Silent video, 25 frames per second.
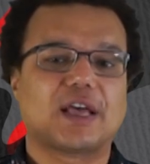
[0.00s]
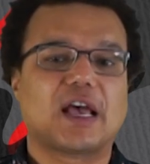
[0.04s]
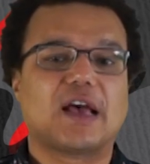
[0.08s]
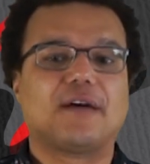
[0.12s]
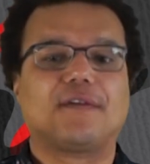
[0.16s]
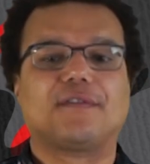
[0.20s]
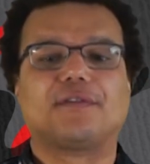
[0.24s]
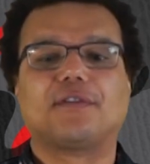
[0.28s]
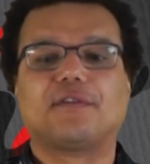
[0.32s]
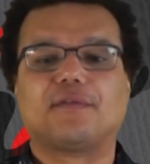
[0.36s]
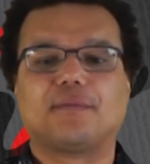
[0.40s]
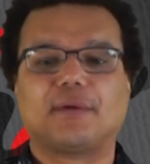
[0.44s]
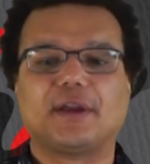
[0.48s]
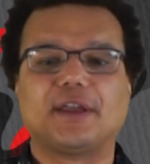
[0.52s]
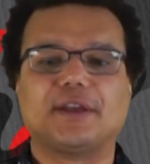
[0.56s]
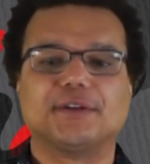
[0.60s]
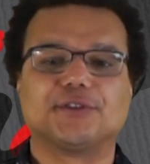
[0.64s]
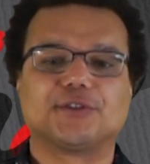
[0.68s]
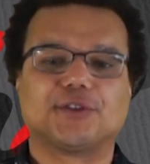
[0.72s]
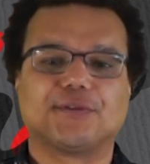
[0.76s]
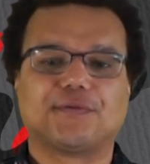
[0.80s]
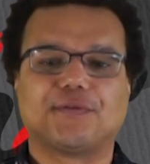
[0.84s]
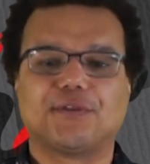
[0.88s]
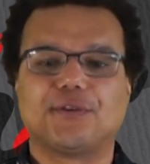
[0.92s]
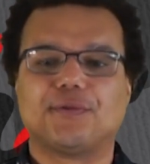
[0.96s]
half of my
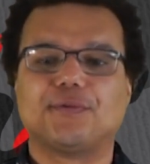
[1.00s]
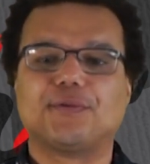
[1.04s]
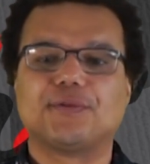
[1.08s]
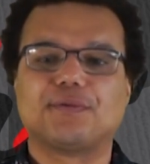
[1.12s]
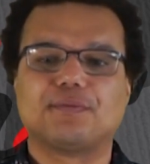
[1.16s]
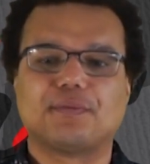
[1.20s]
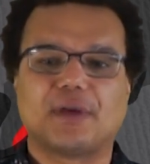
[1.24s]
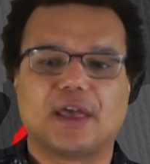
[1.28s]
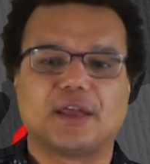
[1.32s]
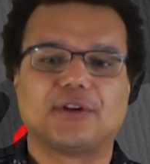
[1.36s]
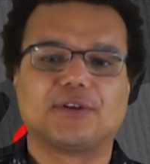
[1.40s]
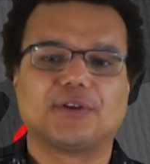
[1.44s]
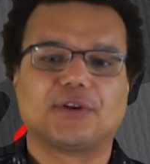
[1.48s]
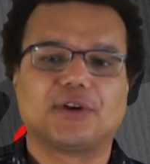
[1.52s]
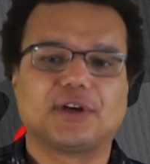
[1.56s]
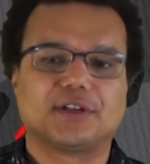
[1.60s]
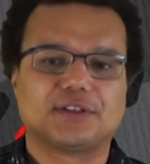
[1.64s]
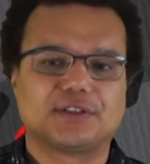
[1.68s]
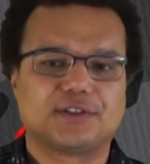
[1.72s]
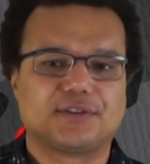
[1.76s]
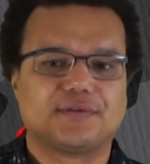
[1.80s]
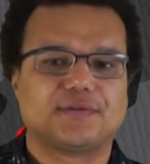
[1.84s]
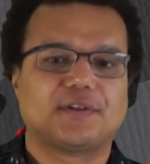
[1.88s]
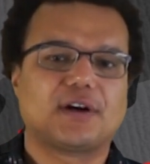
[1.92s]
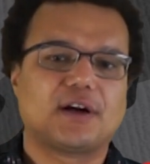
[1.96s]
interview with
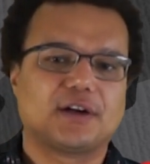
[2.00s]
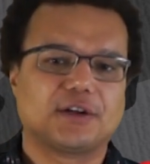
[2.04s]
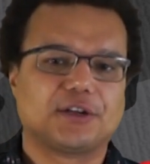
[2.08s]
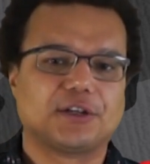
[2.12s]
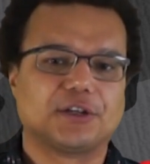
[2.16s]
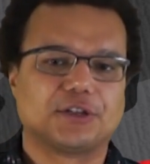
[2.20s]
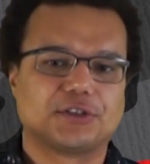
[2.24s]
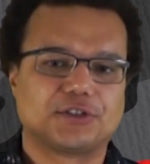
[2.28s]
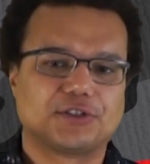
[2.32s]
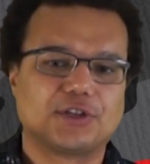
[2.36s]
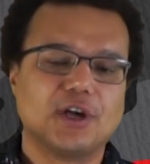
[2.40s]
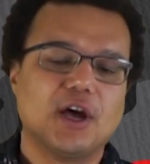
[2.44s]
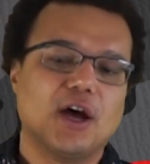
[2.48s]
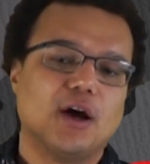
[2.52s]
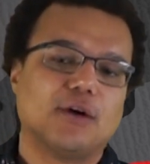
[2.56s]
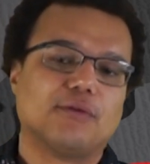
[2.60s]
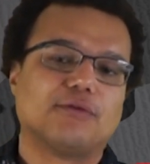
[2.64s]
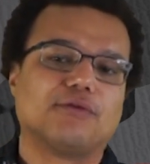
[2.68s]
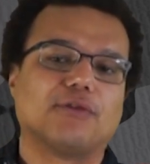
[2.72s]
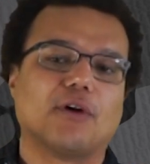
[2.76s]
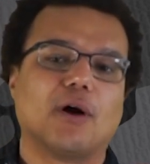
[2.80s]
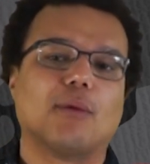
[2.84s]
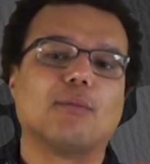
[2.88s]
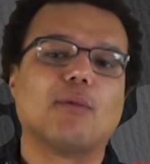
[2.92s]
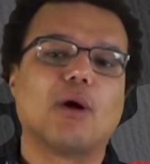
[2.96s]
Mindaugas Savickas
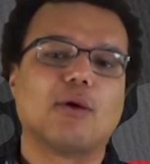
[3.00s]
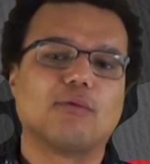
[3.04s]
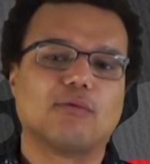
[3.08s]
from